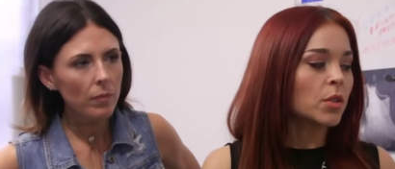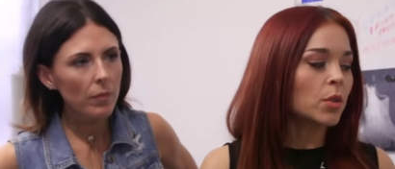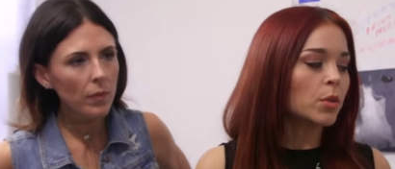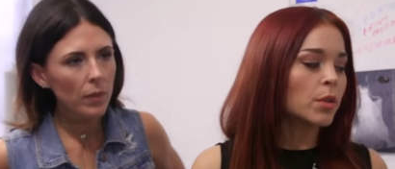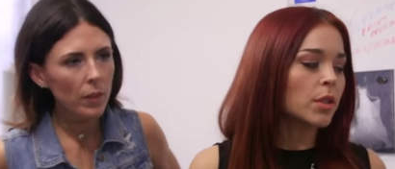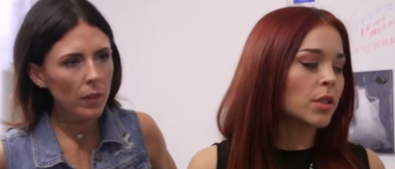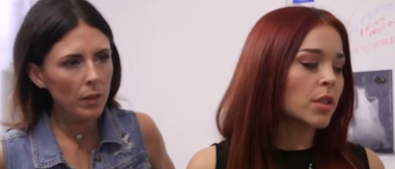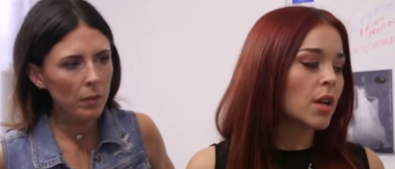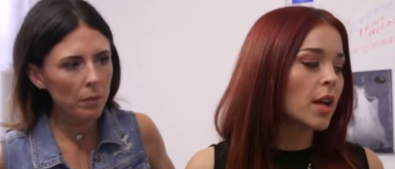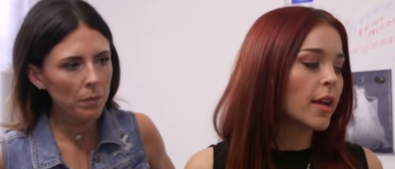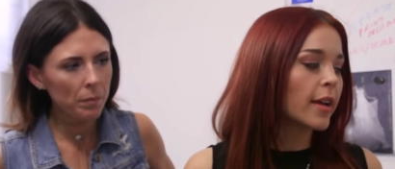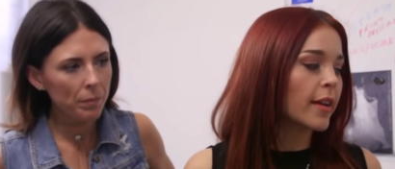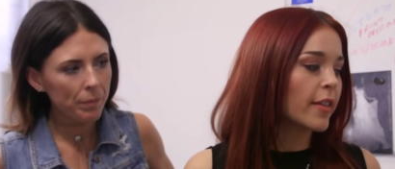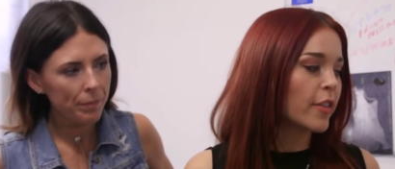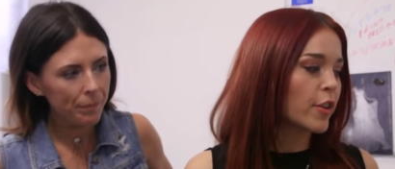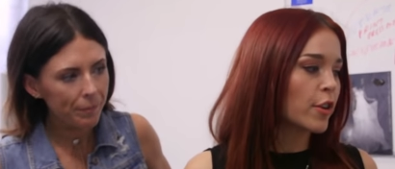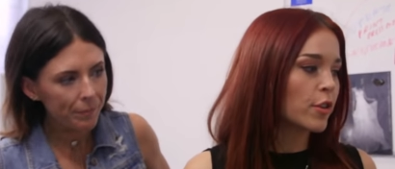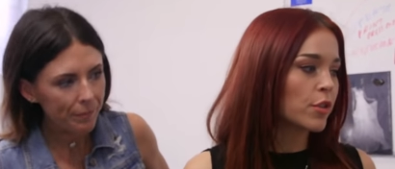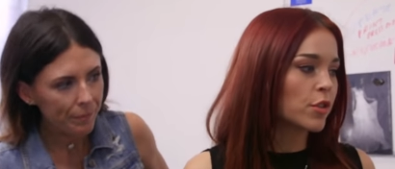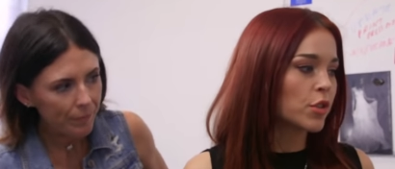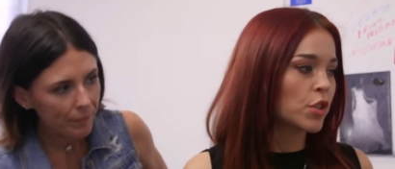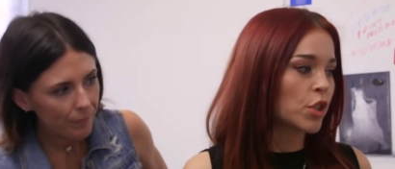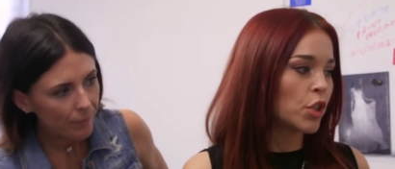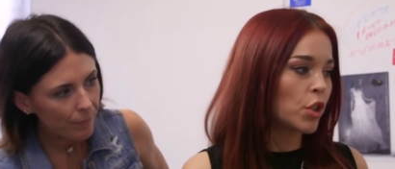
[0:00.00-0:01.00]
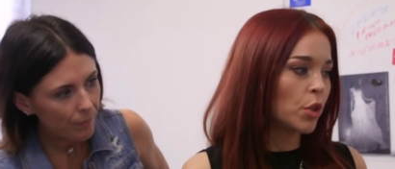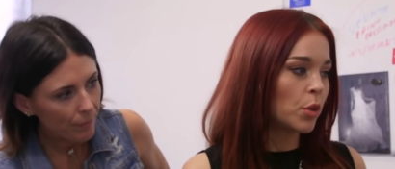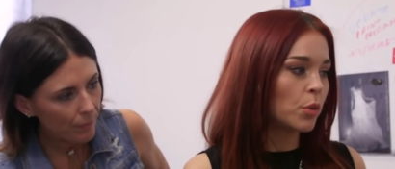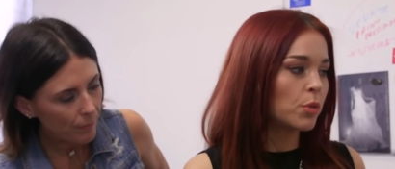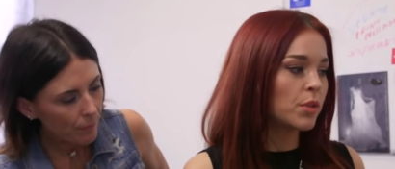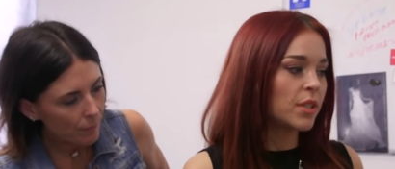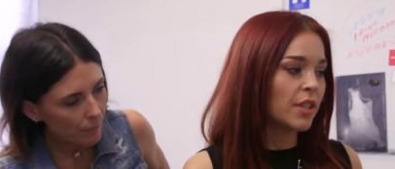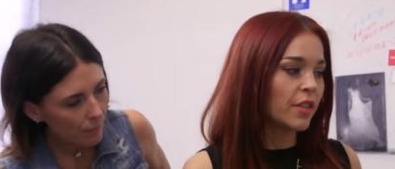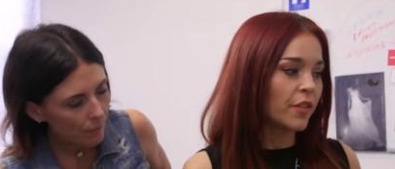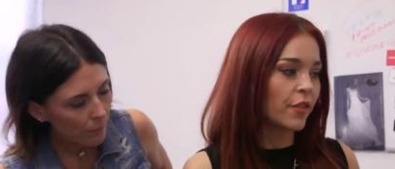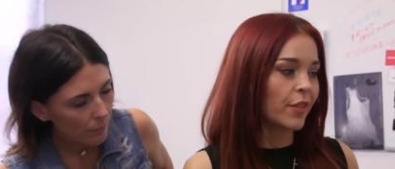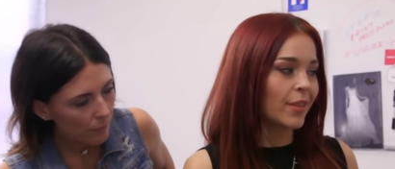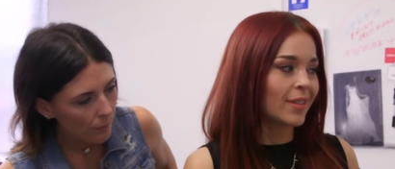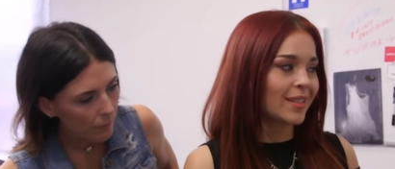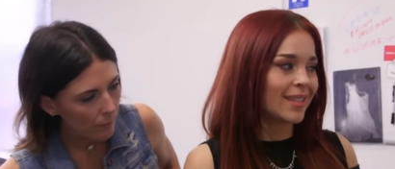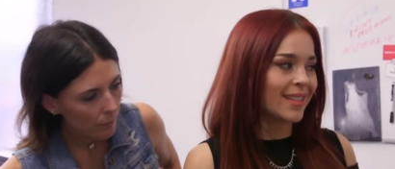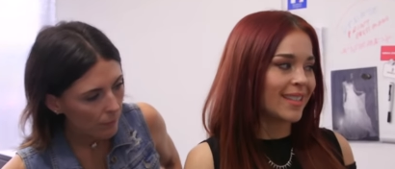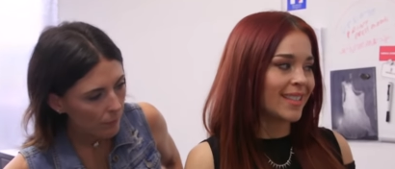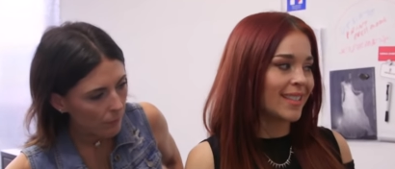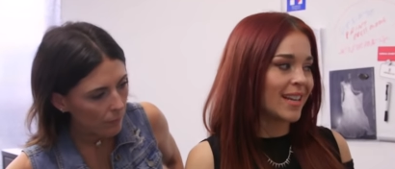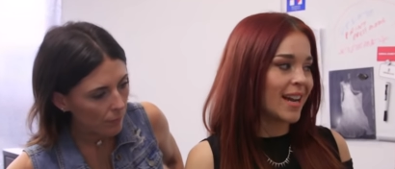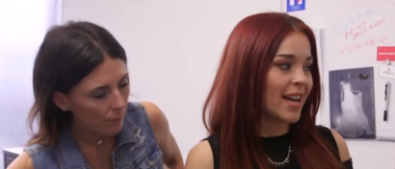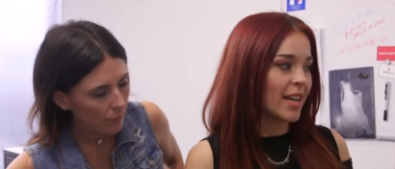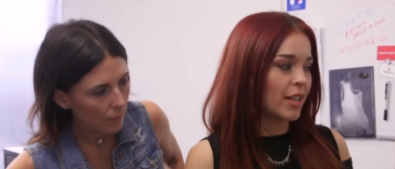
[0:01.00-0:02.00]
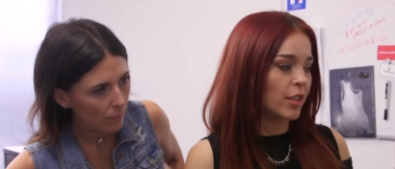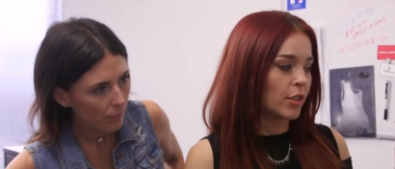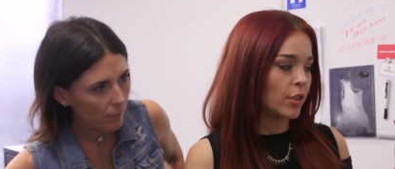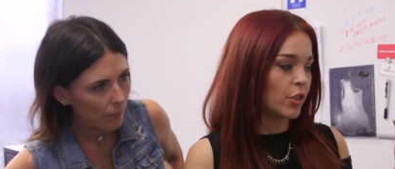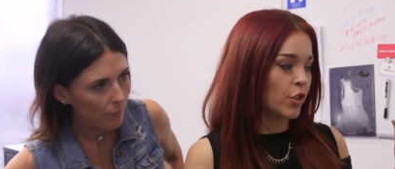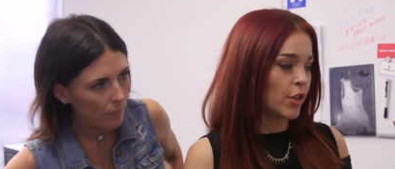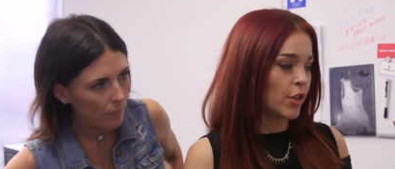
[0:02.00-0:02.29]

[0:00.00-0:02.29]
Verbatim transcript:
Speaker 1: So Natalia, there are two different style